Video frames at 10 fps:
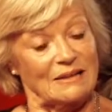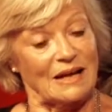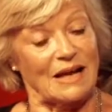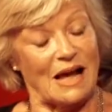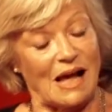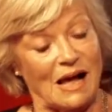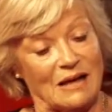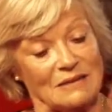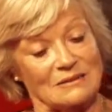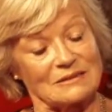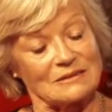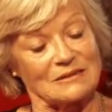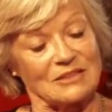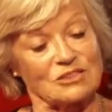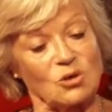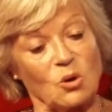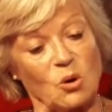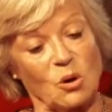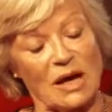they had a tall,